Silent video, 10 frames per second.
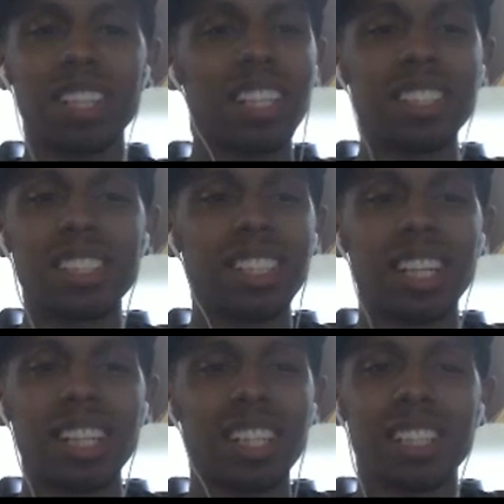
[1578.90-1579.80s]

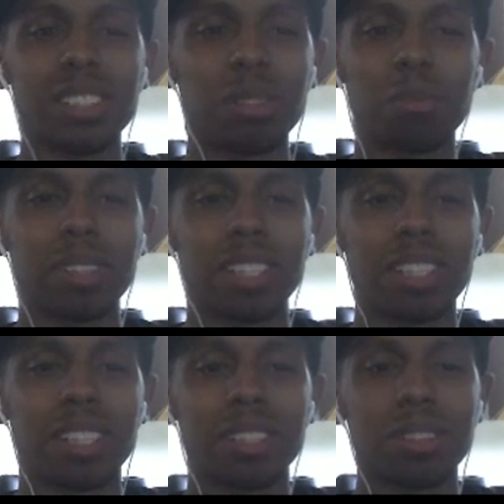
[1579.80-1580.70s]
NCIS. Oh my
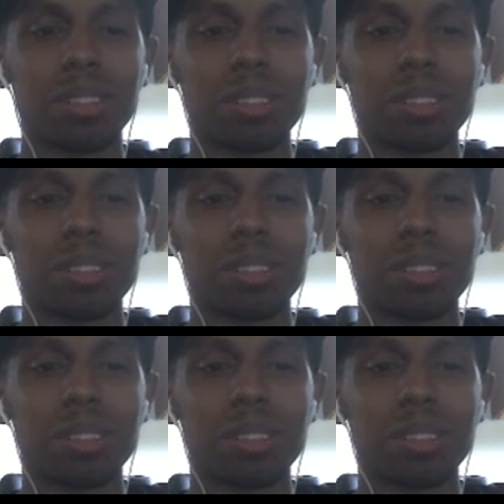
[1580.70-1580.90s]
god, dude.